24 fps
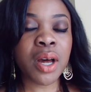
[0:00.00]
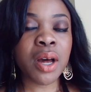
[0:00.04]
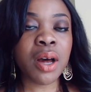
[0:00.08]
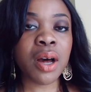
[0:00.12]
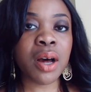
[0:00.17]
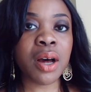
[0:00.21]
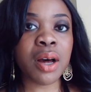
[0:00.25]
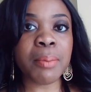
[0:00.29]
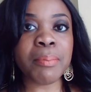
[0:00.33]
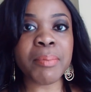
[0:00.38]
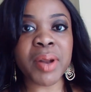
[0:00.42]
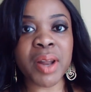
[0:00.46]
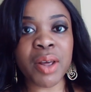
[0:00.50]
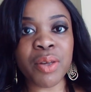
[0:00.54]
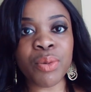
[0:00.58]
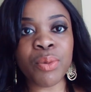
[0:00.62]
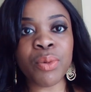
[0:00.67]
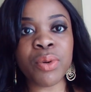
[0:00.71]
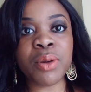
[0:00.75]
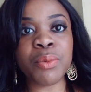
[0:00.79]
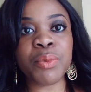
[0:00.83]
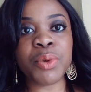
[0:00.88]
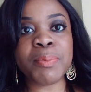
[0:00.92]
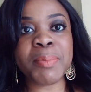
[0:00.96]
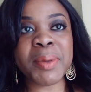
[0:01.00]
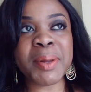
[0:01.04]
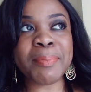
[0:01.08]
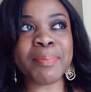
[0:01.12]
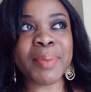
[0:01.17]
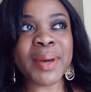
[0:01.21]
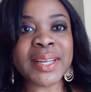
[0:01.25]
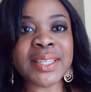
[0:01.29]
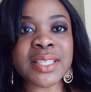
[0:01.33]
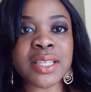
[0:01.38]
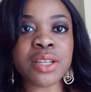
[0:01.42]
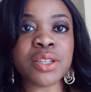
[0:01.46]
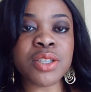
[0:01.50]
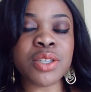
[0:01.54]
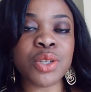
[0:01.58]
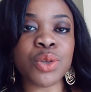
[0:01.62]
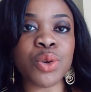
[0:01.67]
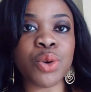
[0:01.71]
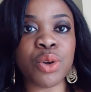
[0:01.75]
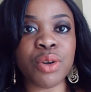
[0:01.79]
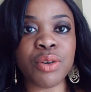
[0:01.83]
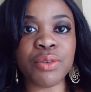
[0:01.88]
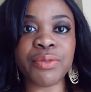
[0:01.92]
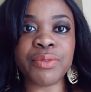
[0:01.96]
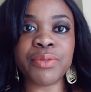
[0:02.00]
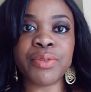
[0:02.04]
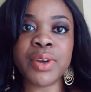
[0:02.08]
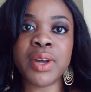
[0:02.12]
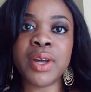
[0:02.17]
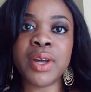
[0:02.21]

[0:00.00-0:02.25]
but I thought it would be better to sort of,